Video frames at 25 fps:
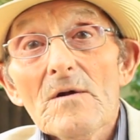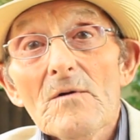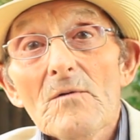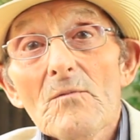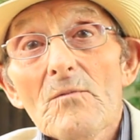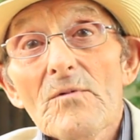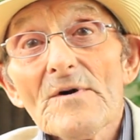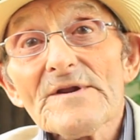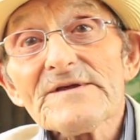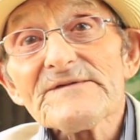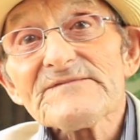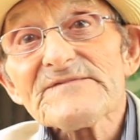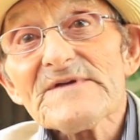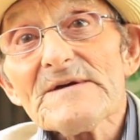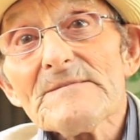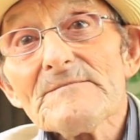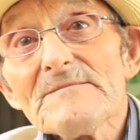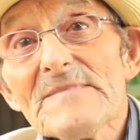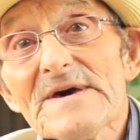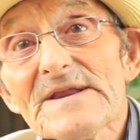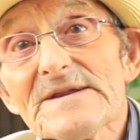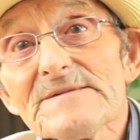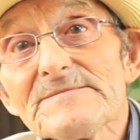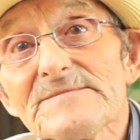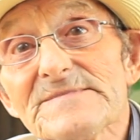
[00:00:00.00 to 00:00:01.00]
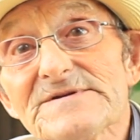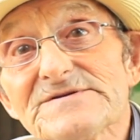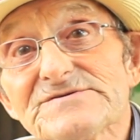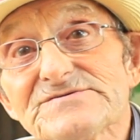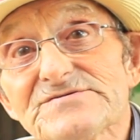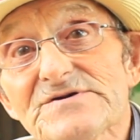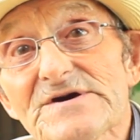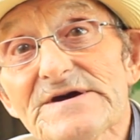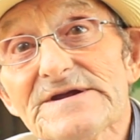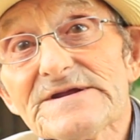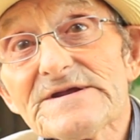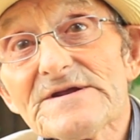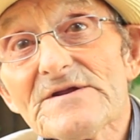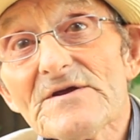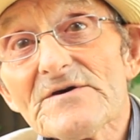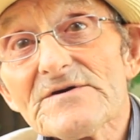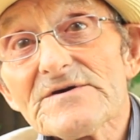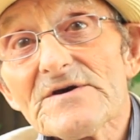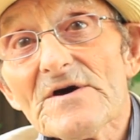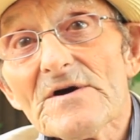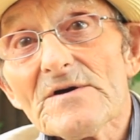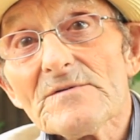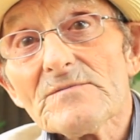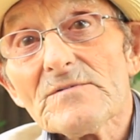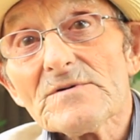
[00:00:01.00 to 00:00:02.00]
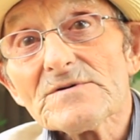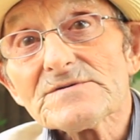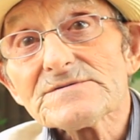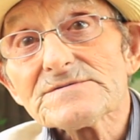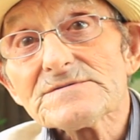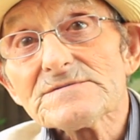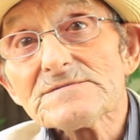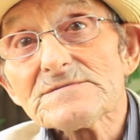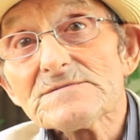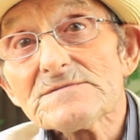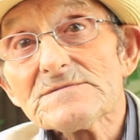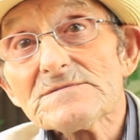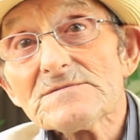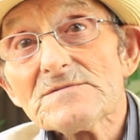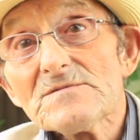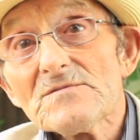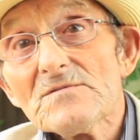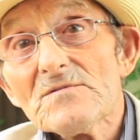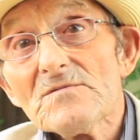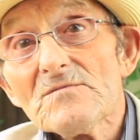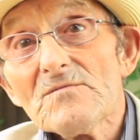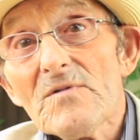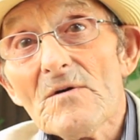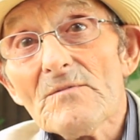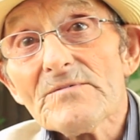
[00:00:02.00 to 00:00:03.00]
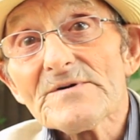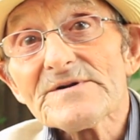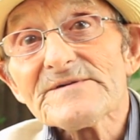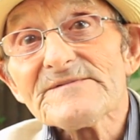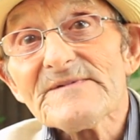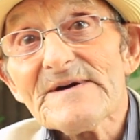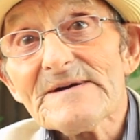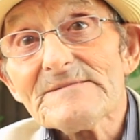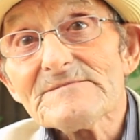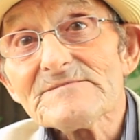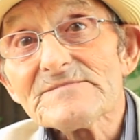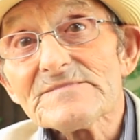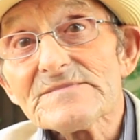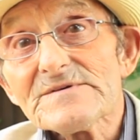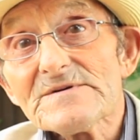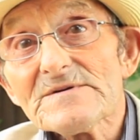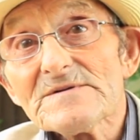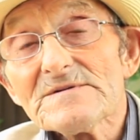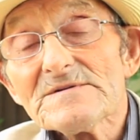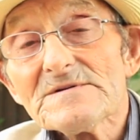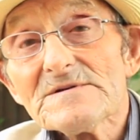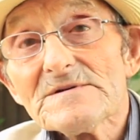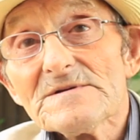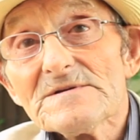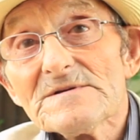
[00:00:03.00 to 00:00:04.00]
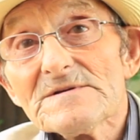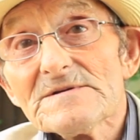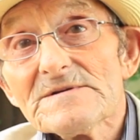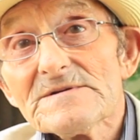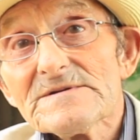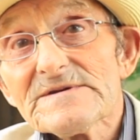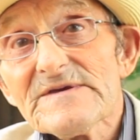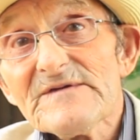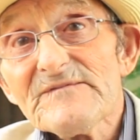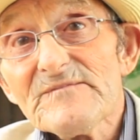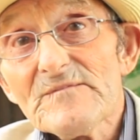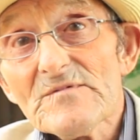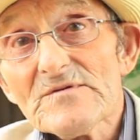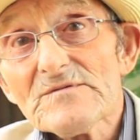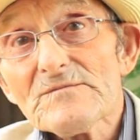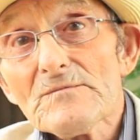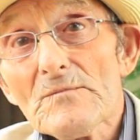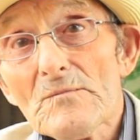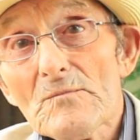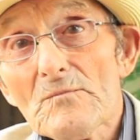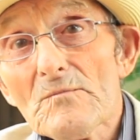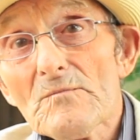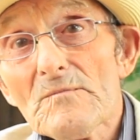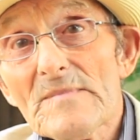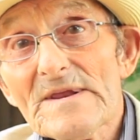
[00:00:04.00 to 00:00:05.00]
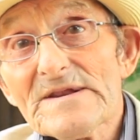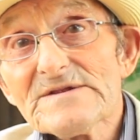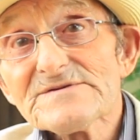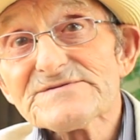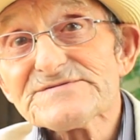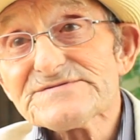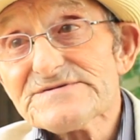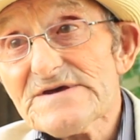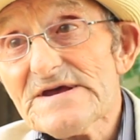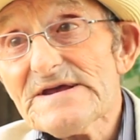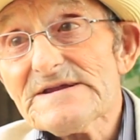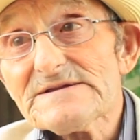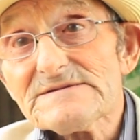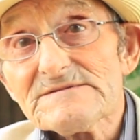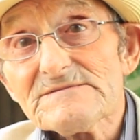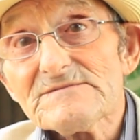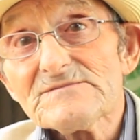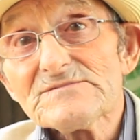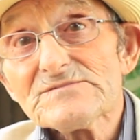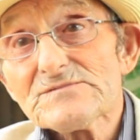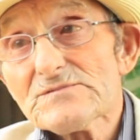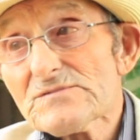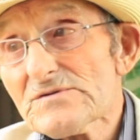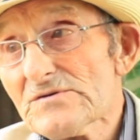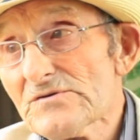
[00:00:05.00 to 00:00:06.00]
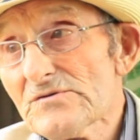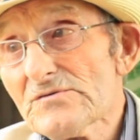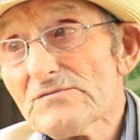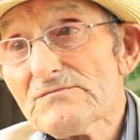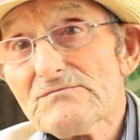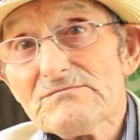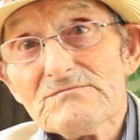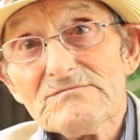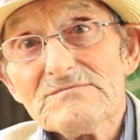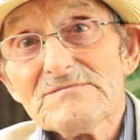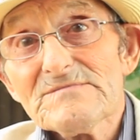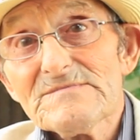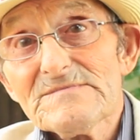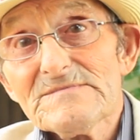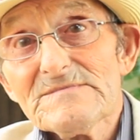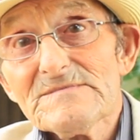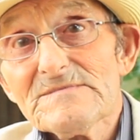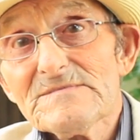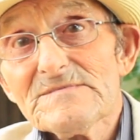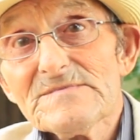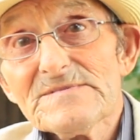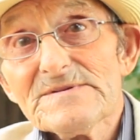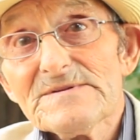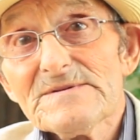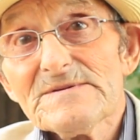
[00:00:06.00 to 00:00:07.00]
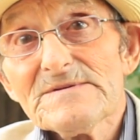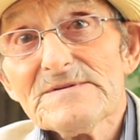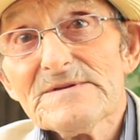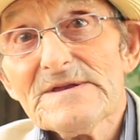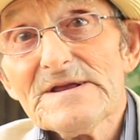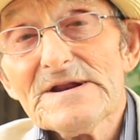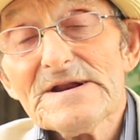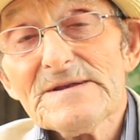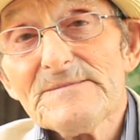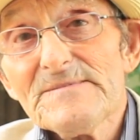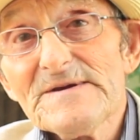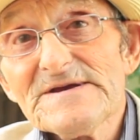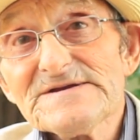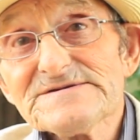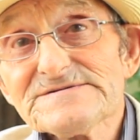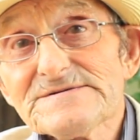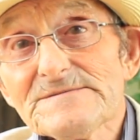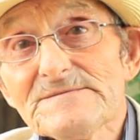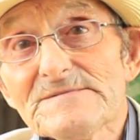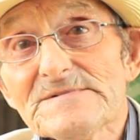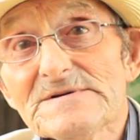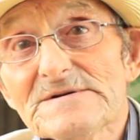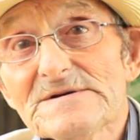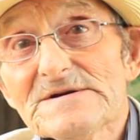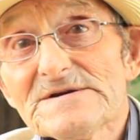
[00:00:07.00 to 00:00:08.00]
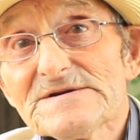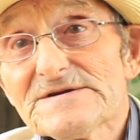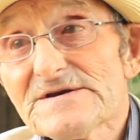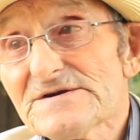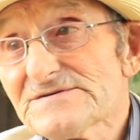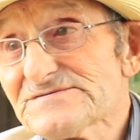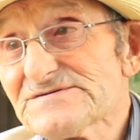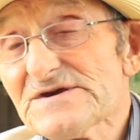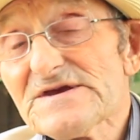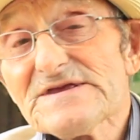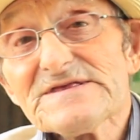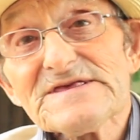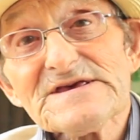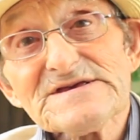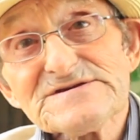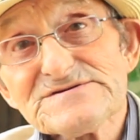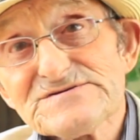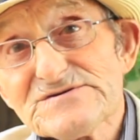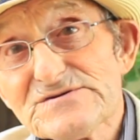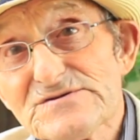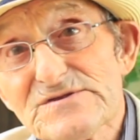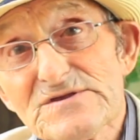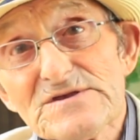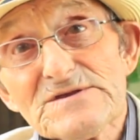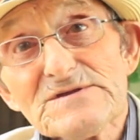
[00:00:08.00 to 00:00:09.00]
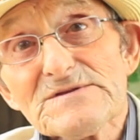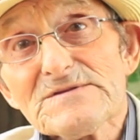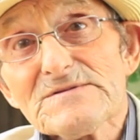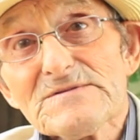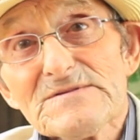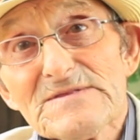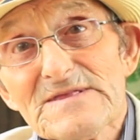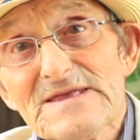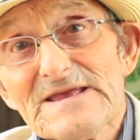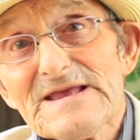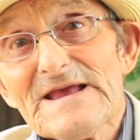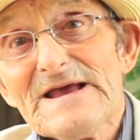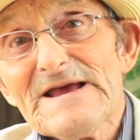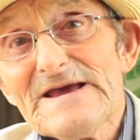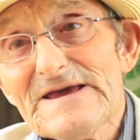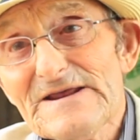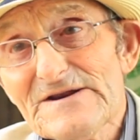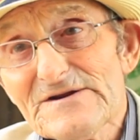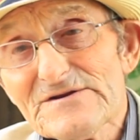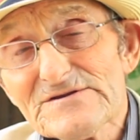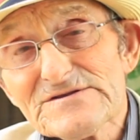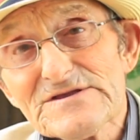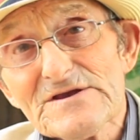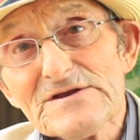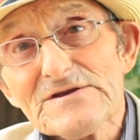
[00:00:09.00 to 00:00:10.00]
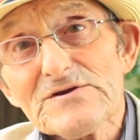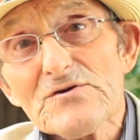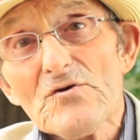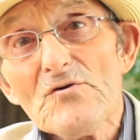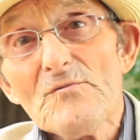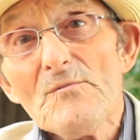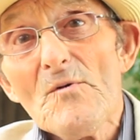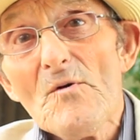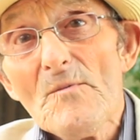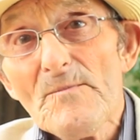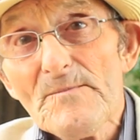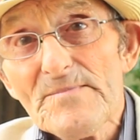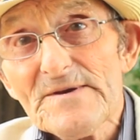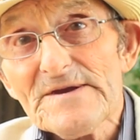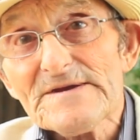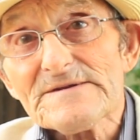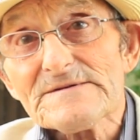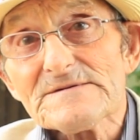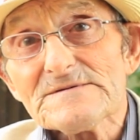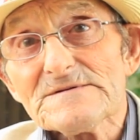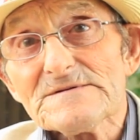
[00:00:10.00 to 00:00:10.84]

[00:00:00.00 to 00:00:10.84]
what if that man had been training like I was? What would have happened? Give him, Mills said, you nearly beat him. You see, this is the, the era they come up in.